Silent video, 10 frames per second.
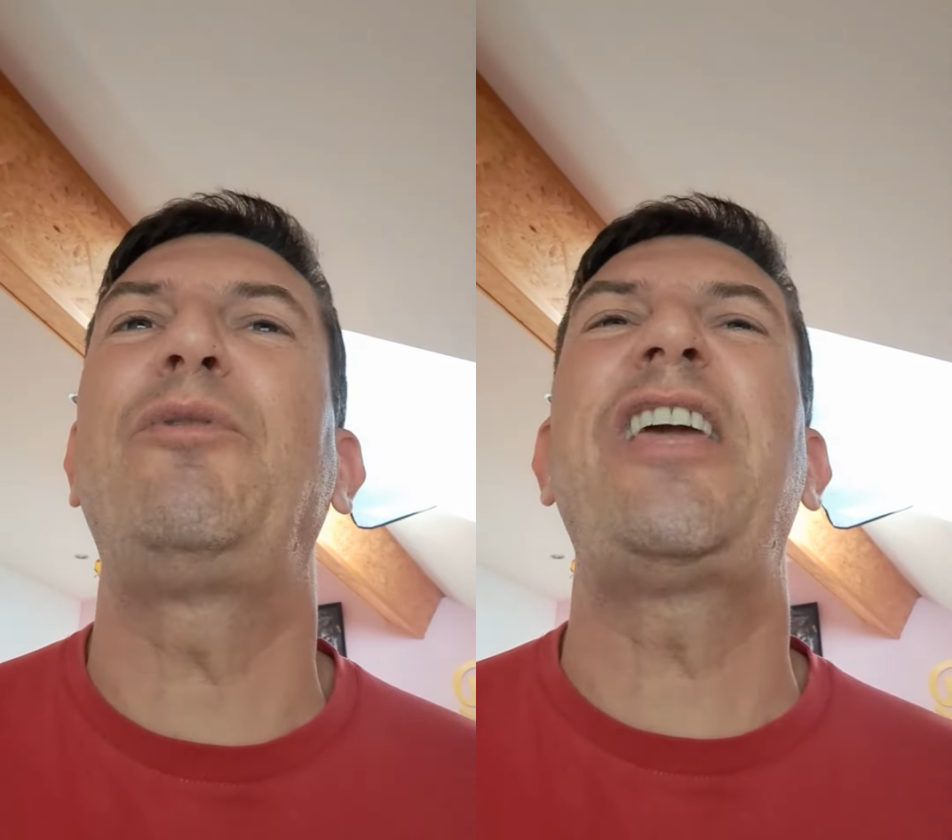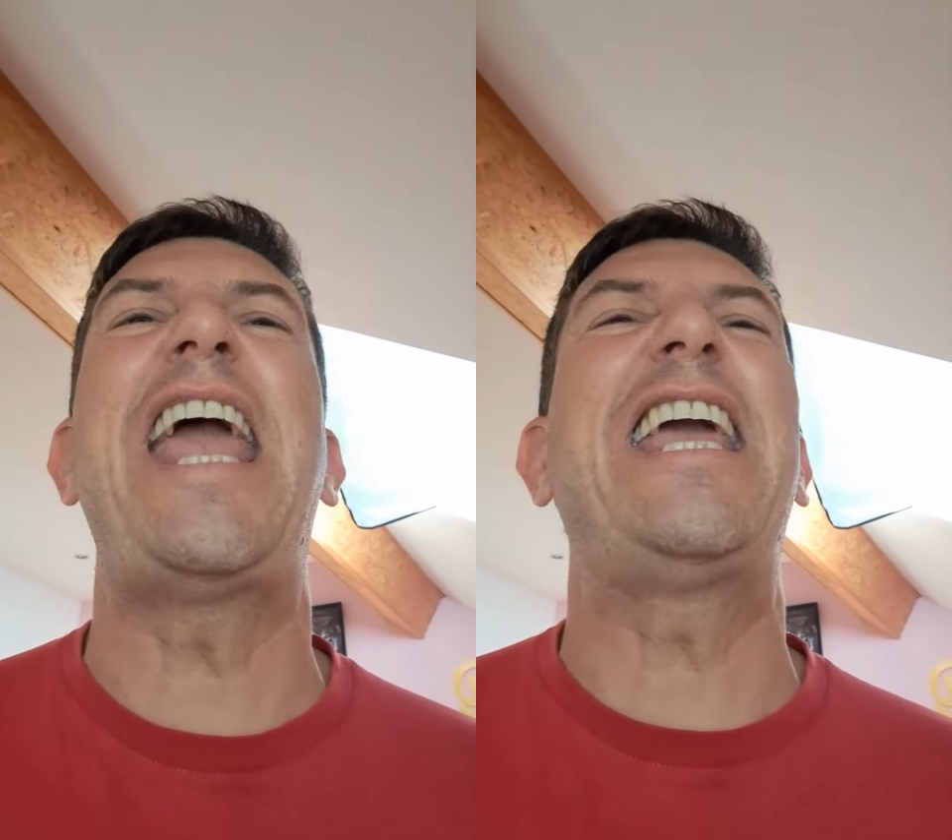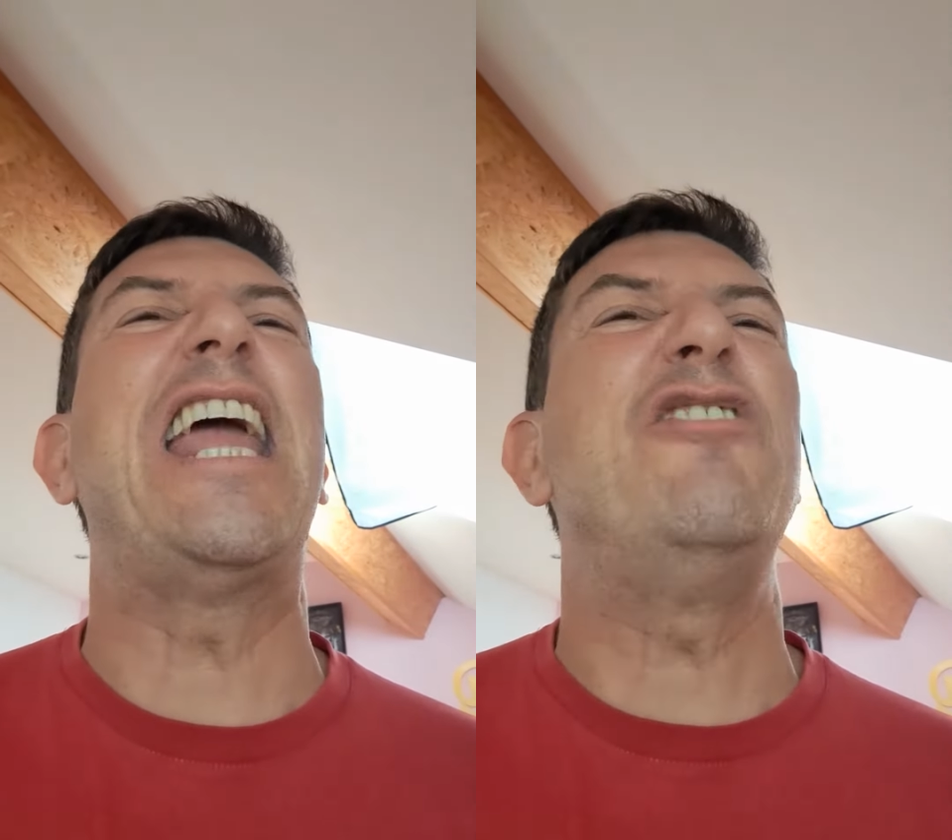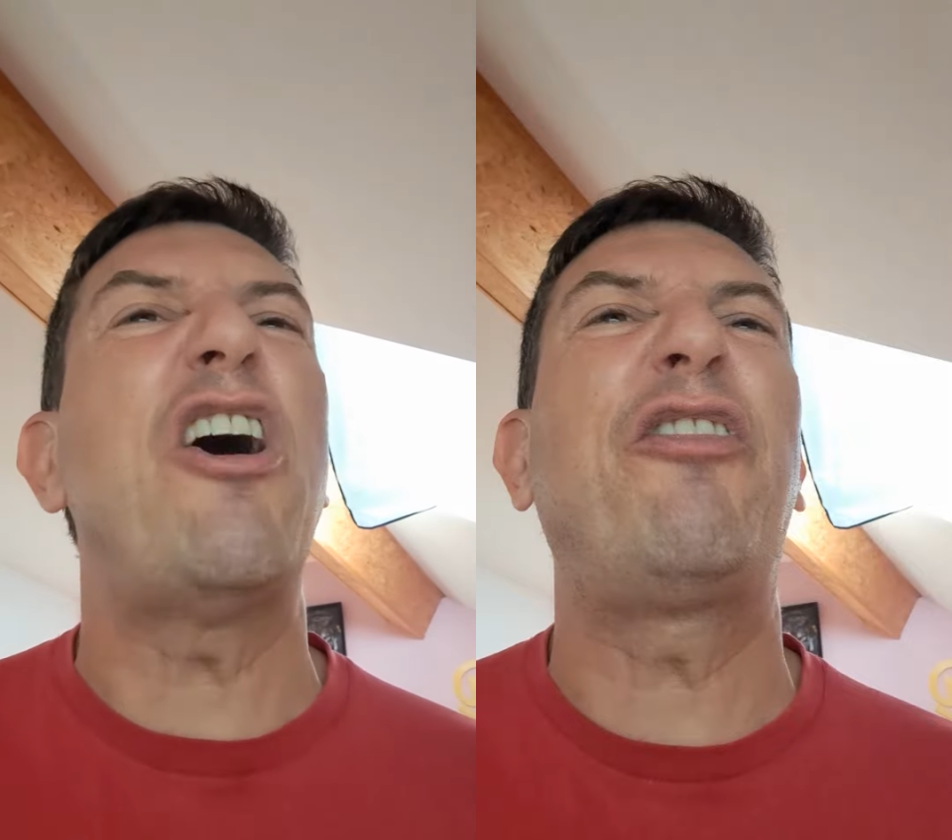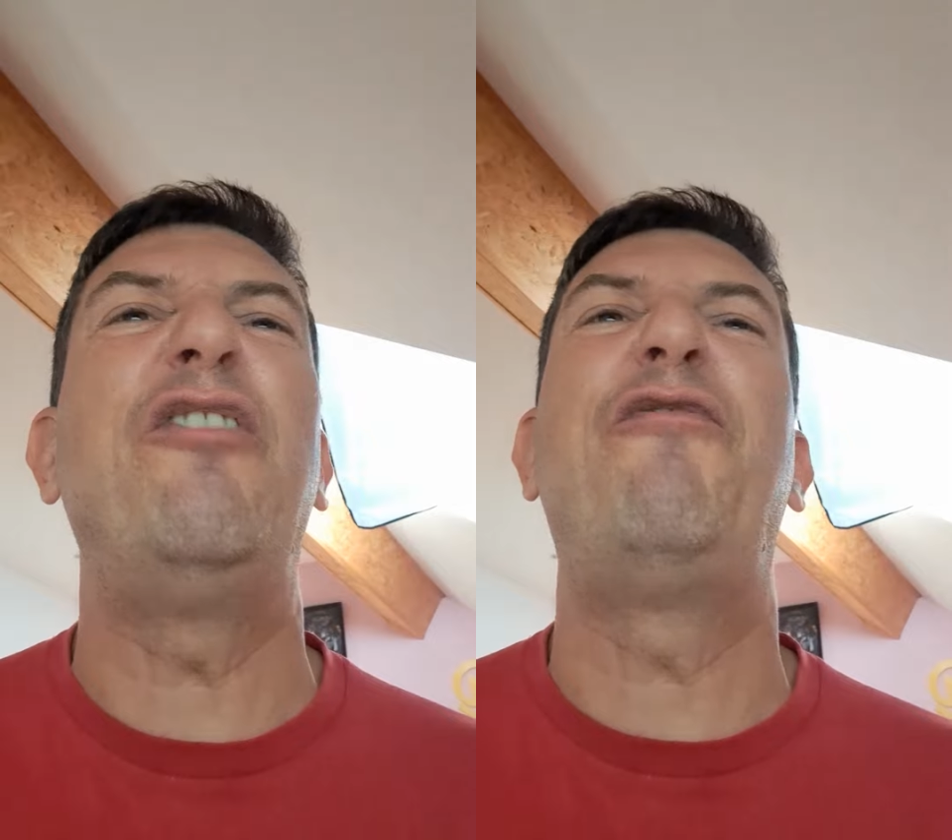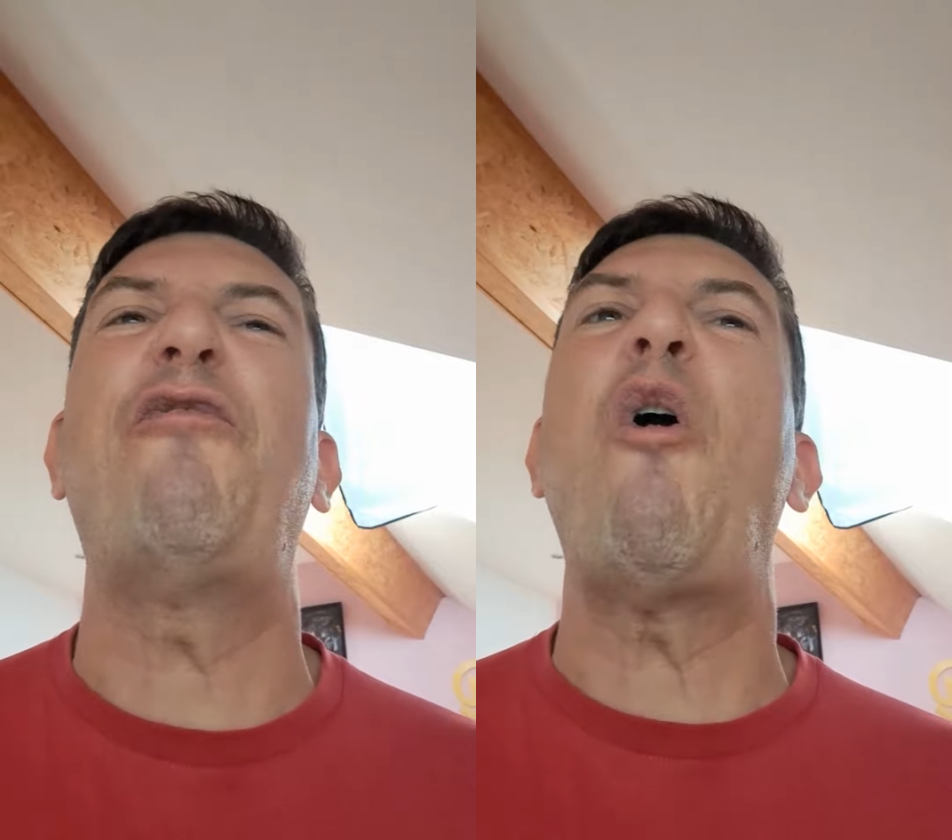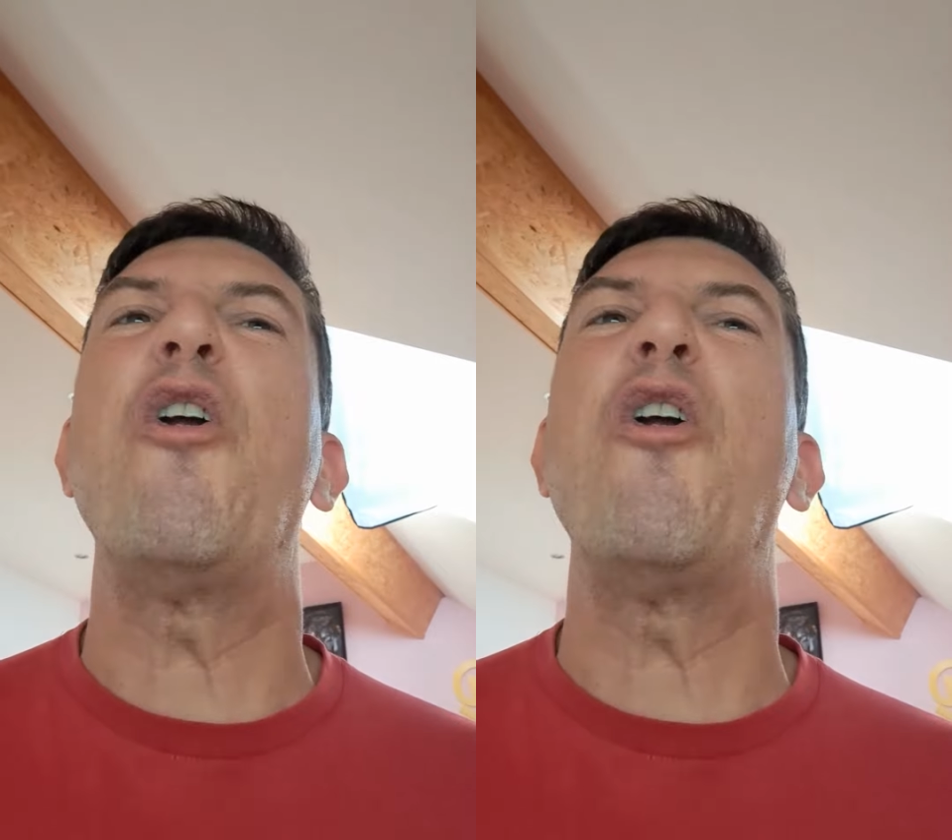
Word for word: can't get nothing for